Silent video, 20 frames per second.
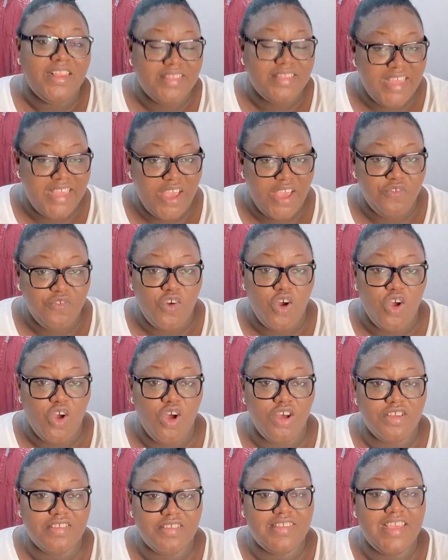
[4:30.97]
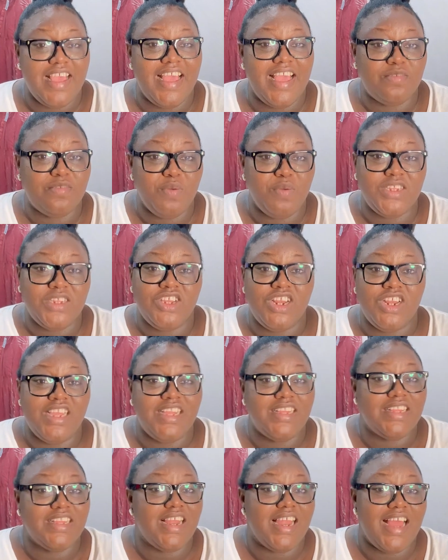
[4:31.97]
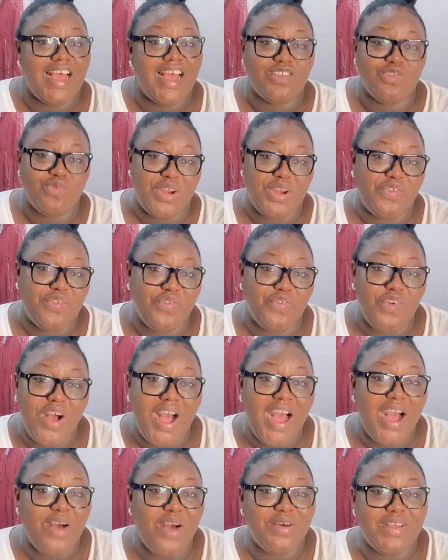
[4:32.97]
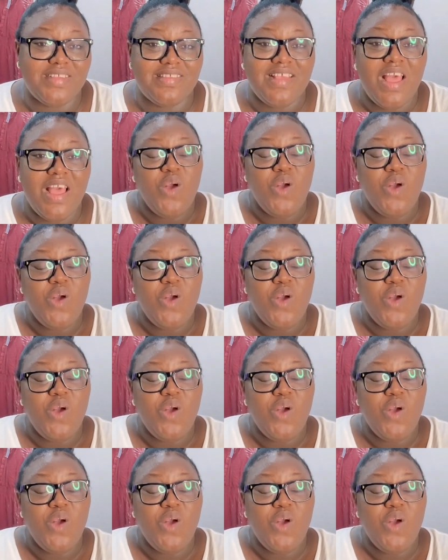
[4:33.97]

there for Khosi, especially in the last 24 hours